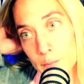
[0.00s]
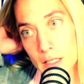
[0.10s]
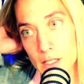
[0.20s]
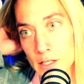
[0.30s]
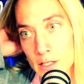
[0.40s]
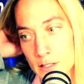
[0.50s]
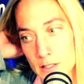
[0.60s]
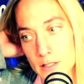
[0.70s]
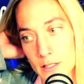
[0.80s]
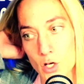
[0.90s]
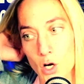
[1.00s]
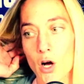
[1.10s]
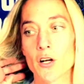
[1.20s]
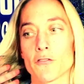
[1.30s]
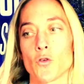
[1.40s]
because it's
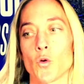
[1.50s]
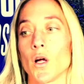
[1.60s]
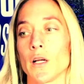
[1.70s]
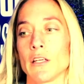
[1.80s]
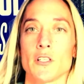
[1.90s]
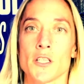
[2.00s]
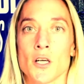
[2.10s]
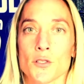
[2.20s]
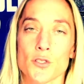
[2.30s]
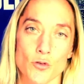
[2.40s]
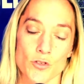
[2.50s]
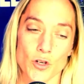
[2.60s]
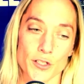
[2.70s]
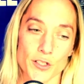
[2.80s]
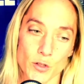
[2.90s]
hard for even adults to
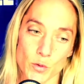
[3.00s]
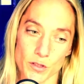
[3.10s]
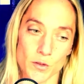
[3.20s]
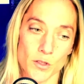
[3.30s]
address it within the